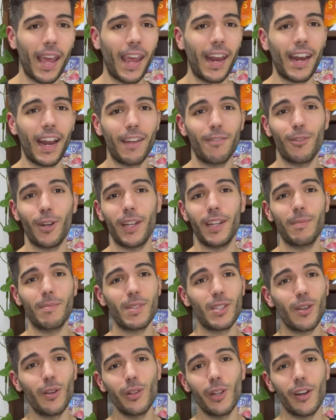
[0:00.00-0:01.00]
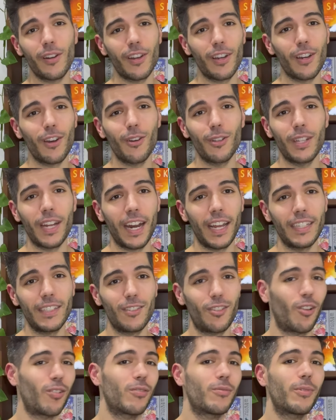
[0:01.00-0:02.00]
and I've read them so long ago that I
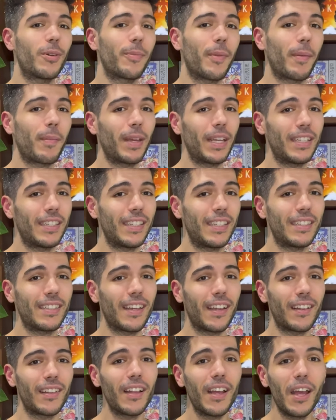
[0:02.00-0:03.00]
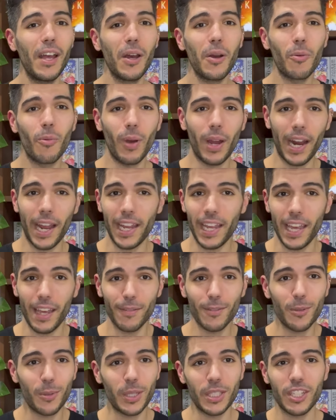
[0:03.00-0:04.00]
don't remember in detail what I
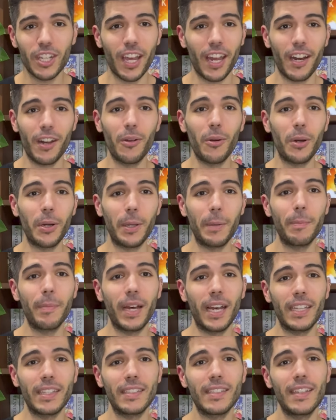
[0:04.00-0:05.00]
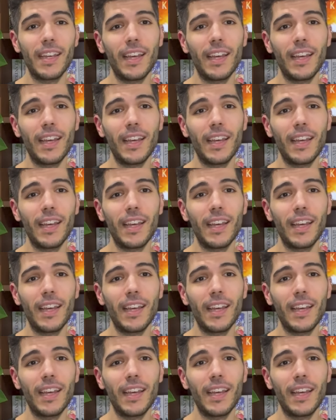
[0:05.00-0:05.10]
gave to each category, but